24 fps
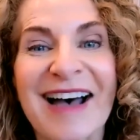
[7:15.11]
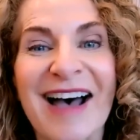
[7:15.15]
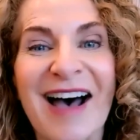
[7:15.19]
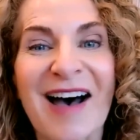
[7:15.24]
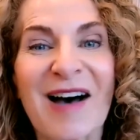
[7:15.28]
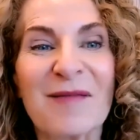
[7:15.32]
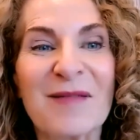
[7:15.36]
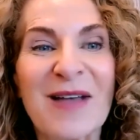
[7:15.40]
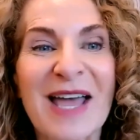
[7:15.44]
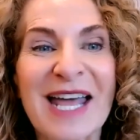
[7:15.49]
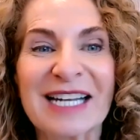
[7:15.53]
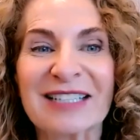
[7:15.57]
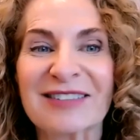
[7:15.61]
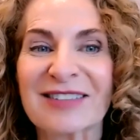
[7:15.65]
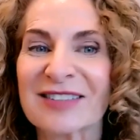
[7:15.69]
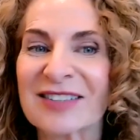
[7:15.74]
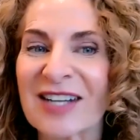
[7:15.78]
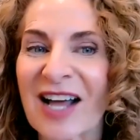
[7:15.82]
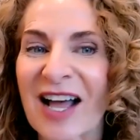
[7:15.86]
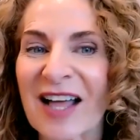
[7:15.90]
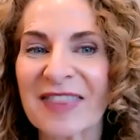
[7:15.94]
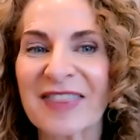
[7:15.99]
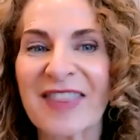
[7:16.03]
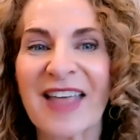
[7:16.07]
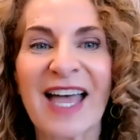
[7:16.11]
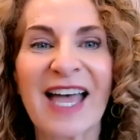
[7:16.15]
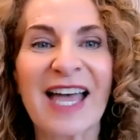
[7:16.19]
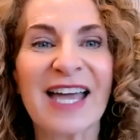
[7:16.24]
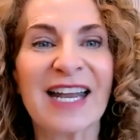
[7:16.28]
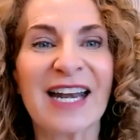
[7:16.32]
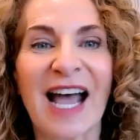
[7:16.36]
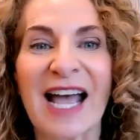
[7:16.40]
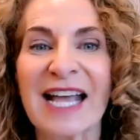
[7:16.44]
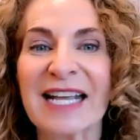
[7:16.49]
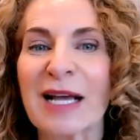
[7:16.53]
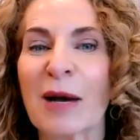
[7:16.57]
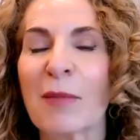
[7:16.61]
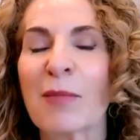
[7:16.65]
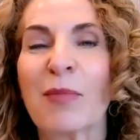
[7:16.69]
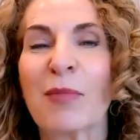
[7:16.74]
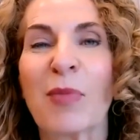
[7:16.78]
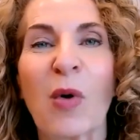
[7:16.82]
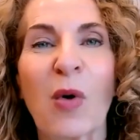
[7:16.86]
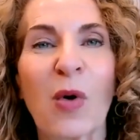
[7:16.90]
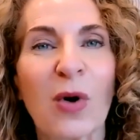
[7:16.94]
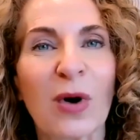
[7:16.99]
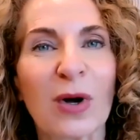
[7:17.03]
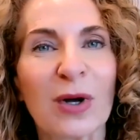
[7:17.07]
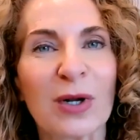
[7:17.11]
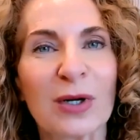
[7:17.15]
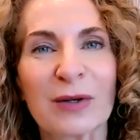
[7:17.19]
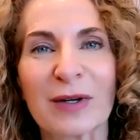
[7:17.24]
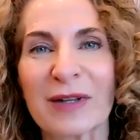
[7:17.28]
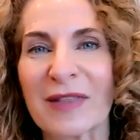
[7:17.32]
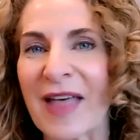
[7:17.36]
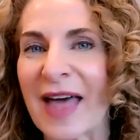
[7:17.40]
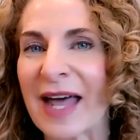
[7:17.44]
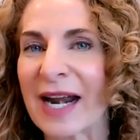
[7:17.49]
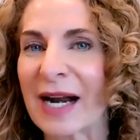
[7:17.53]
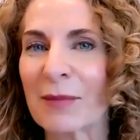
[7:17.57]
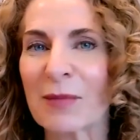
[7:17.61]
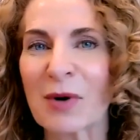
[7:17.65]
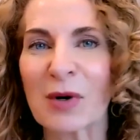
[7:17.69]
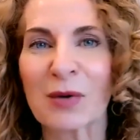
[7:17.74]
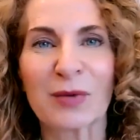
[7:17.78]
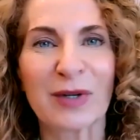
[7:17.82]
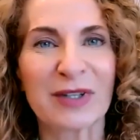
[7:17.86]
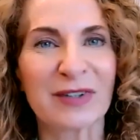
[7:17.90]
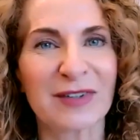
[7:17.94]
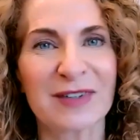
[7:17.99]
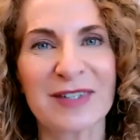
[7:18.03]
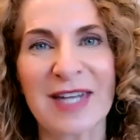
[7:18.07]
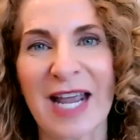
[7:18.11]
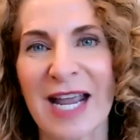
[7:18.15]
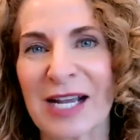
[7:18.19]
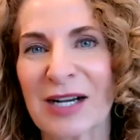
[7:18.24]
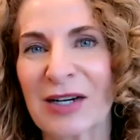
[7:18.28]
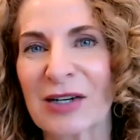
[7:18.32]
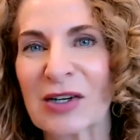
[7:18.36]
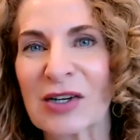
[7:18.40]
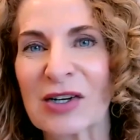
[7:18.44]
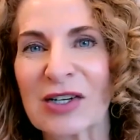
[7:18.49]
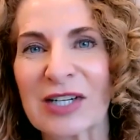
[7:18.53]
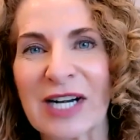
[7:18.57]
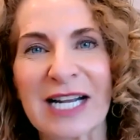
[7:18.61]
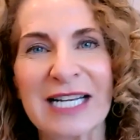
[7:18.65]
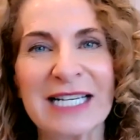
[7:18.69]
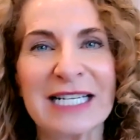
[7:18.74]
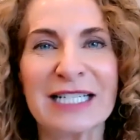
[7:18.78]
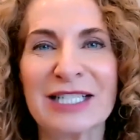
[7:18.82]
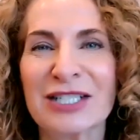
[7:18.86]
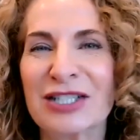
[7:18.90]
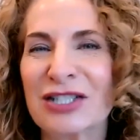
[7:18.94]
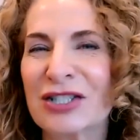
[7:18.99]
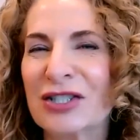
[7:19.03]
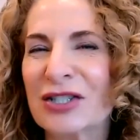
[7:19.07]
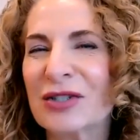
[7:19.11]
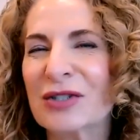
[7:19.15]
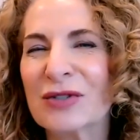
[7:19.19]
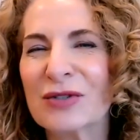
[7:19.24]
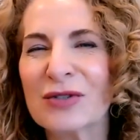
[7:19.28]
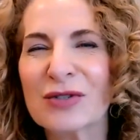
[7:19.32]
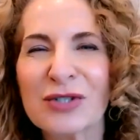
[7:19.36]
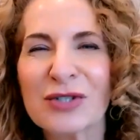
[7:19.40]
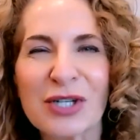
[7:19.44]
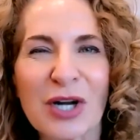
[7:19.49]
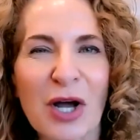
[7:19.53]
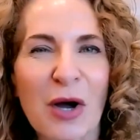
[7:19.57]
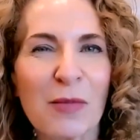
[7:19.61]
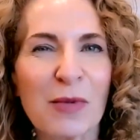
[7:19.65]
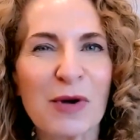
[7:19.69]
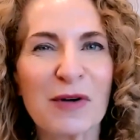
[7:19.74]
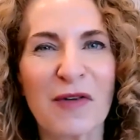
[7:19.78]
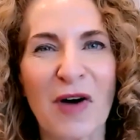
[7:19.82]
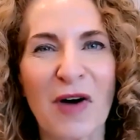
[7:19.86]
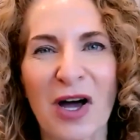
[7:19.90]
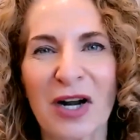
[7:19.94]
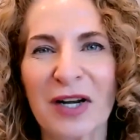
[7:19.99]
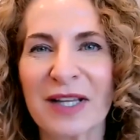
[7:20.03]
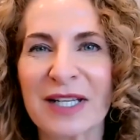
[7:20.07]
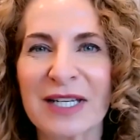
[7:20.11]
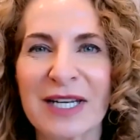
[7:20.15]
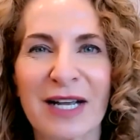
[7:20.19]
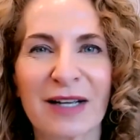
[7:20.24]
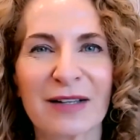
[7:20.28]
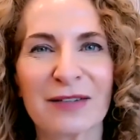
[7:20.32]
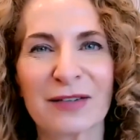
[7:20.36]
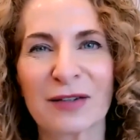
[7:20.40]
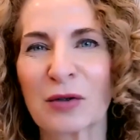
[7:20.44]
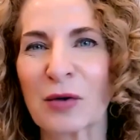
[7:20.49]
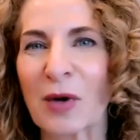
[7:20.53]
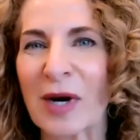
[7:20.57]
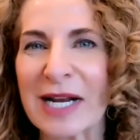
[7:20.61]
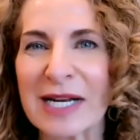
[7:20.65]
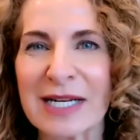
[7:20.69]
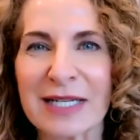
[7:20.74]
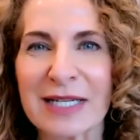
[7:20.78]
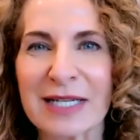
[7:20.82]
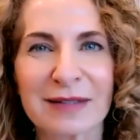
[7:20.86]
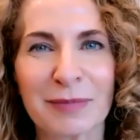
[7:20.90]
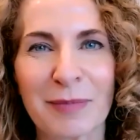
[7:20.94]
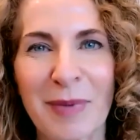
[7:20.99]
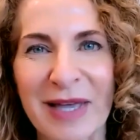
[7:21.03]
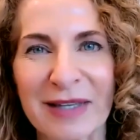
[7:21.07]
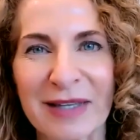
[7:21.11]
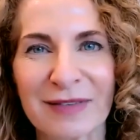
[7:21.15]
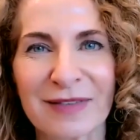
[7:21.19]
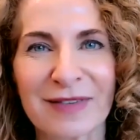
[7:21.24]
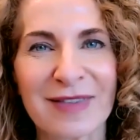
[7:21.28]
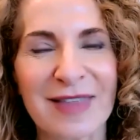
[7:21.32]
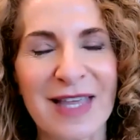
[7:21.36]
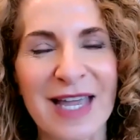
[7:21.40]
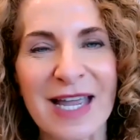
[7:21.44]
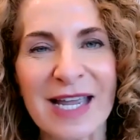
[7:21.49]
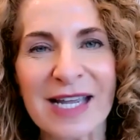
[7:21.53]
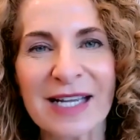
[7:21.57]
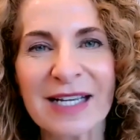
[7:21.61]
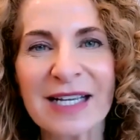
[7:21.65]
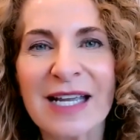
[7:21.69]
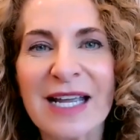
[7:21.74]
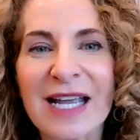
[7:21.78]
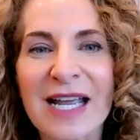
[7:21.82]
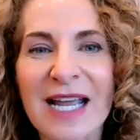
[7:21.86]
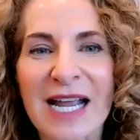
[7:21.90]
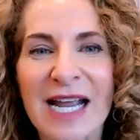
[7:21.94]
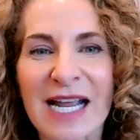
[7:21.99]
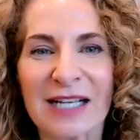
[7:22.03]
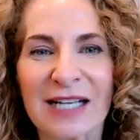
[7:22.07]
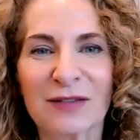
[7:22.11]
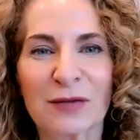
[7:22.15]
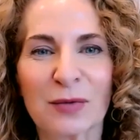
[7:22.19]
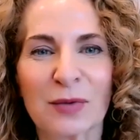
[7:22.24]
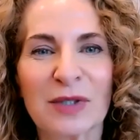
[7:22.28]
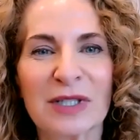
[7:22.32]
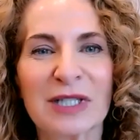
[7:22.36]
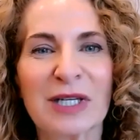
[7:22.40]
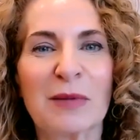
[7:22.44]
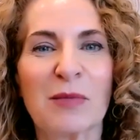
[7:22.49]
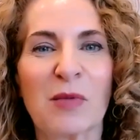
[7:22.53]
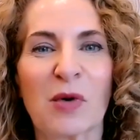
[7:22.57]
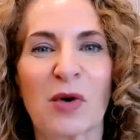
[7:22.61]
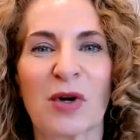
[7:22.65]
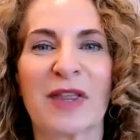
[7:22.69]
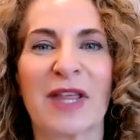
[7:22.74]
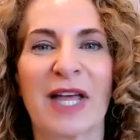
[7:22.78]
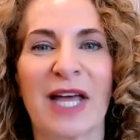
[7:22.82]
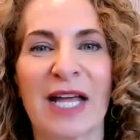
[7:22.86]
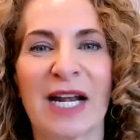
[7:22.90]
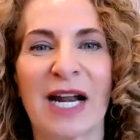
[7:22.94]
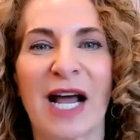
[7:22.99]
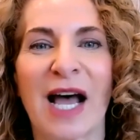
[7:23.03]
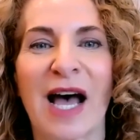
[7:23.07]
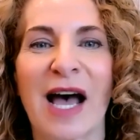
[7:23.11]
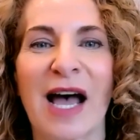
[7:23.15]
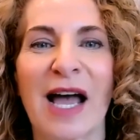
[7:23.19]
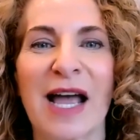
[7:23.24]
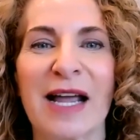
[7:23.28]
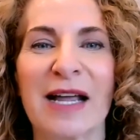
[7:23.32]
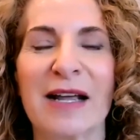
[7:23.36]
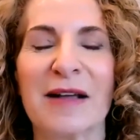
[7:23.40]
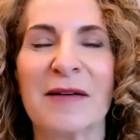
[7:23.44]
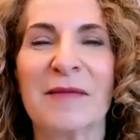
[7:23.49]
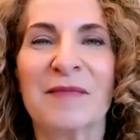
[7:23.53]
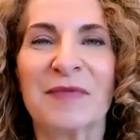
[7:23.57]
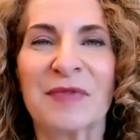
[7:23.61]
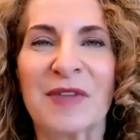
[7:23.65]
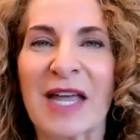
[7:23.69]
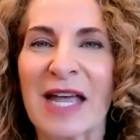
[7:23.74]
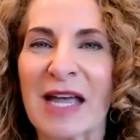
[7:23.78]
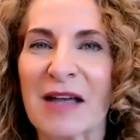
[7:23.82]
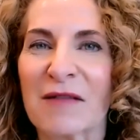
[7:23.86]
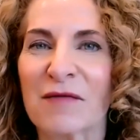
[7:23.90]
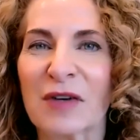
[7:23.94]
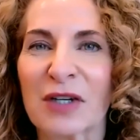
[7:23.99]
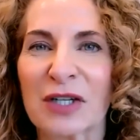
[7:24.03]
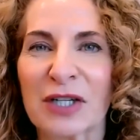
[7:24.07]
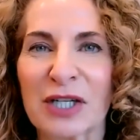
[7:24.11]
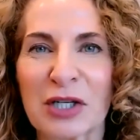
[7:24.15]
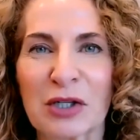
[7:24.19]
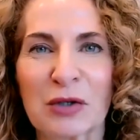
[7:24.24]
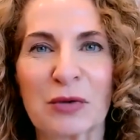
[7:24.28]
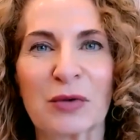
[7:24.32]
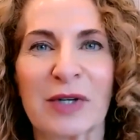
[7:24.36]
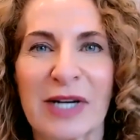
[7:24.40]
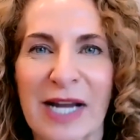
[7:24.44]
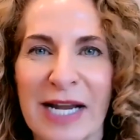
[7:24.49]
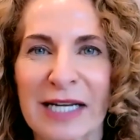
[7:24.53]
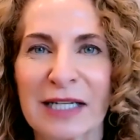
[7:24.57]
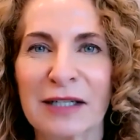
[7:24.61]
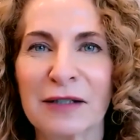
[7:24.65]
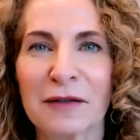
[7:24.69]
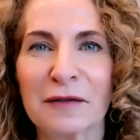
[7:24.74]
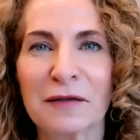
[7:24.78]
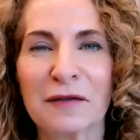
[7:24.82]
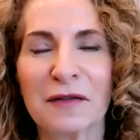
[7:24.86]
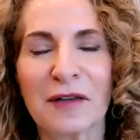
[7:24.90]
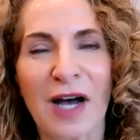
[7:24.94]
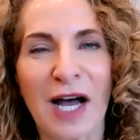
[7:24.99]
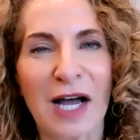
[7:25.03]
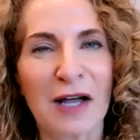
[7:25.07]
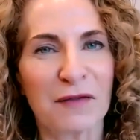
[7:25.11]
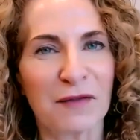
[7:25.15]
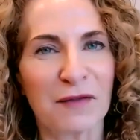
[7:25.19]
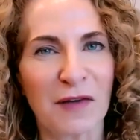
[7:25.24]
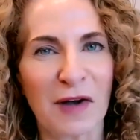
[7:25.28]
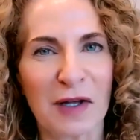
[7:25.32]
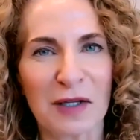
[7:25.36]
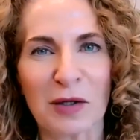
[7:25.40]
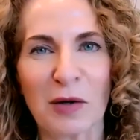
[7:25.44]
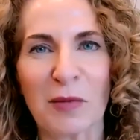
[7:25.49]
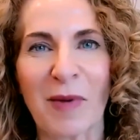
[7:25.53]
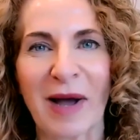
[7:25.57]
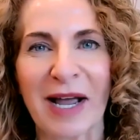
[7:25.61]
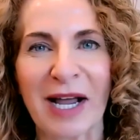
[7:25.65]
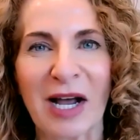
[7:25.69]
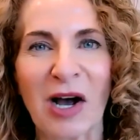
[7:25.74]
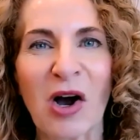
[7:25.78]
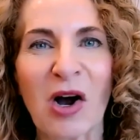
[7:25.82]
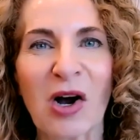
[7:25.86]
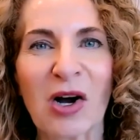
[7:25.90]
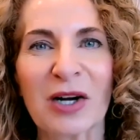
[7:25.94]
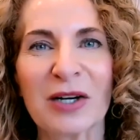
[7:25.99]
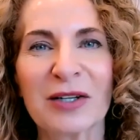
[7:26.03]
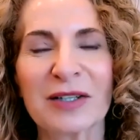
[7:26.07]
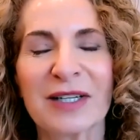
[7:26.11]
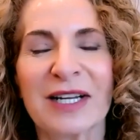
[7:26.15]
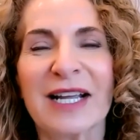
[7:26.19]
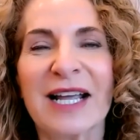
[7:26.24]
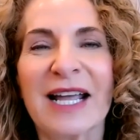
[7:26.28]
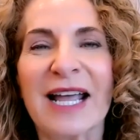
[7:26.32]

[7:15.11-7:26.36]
And it's not that I get bored or that I'm a risk taker and I need to, you know, move on to the next greatest, best thing. It's really more that I am very creative. I follow my heart.